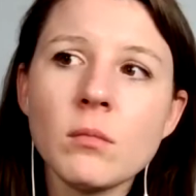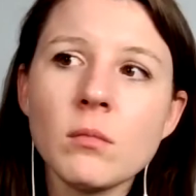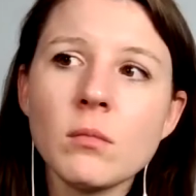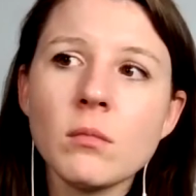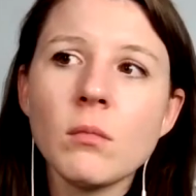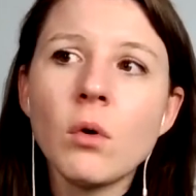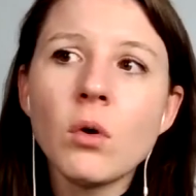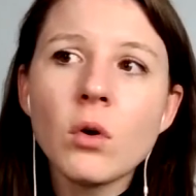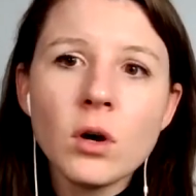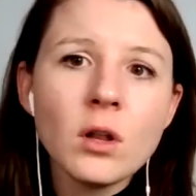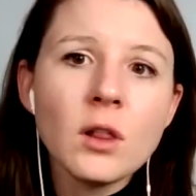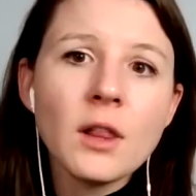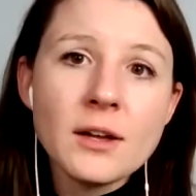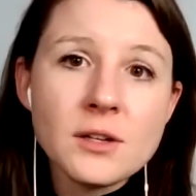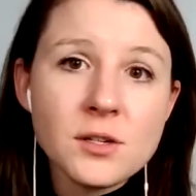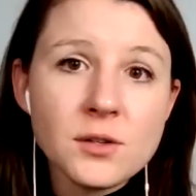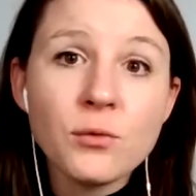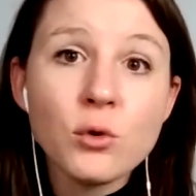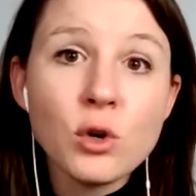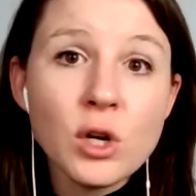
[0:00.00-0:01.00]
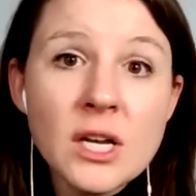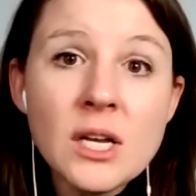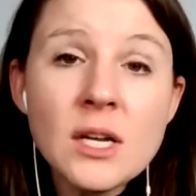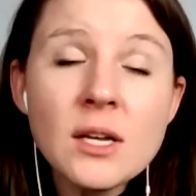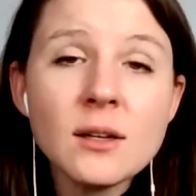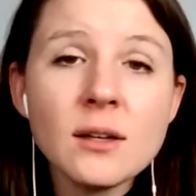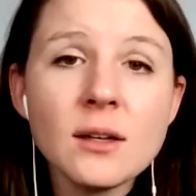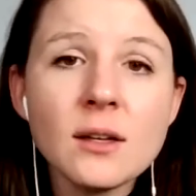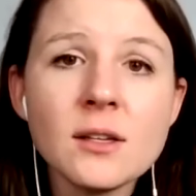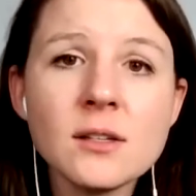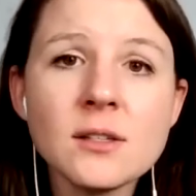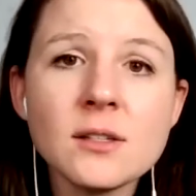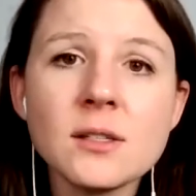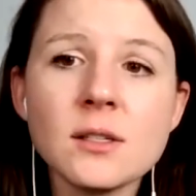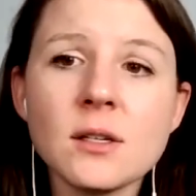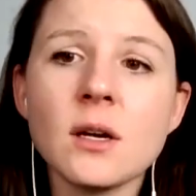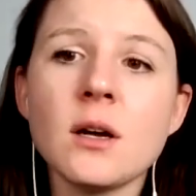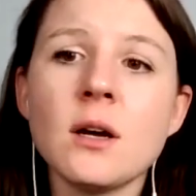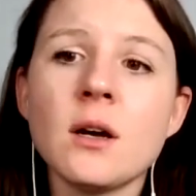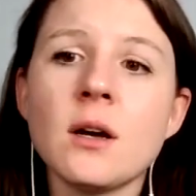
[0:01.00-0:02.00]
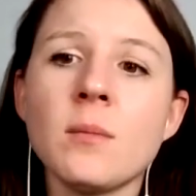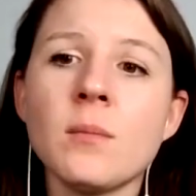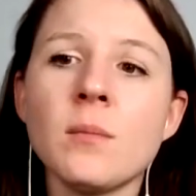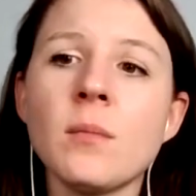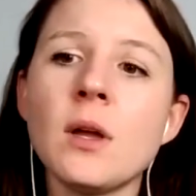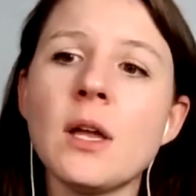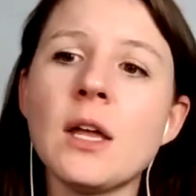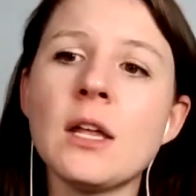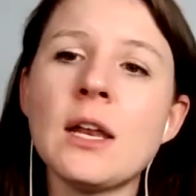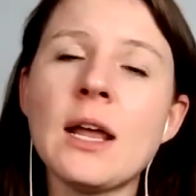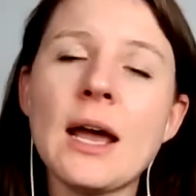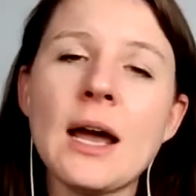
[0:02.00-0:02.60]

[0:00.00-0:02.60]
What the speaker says: more or less free is an